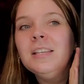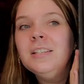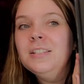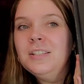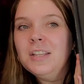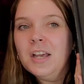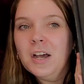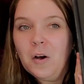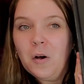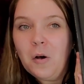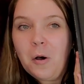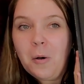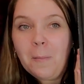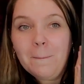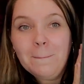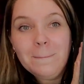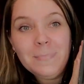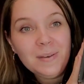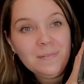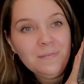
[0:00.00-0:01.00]
So,
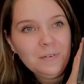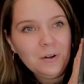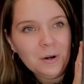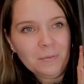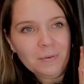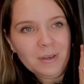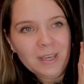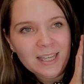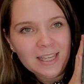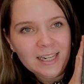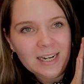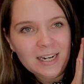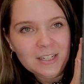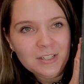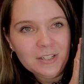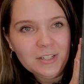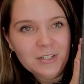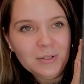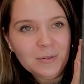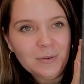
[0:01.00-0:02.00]
before we get
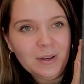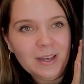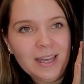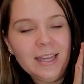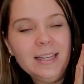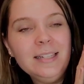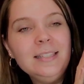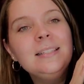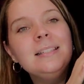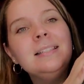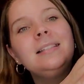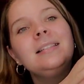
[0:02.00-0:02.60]
into it,